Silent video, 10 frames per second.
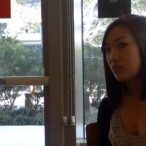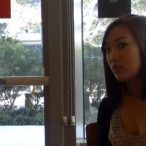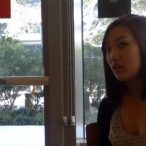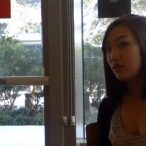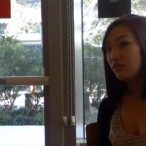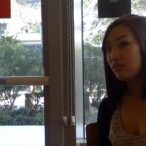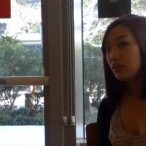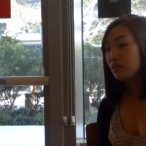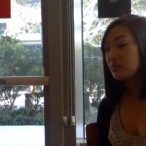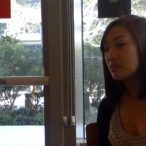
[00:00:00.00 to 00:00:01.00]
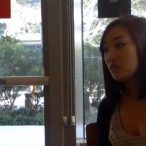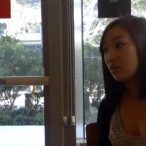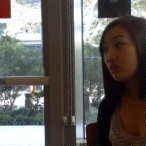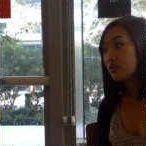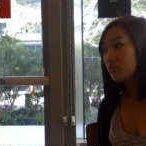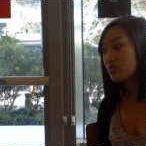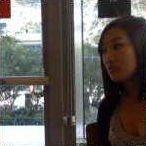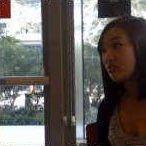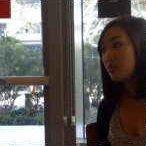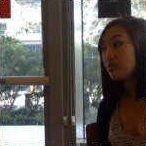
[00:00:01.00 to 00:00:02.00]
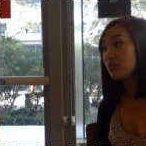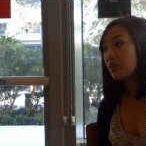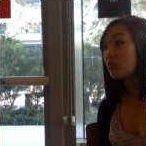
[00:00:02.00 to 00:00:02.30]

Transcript: a lot of the Vietnamese in Garden Grove is that they really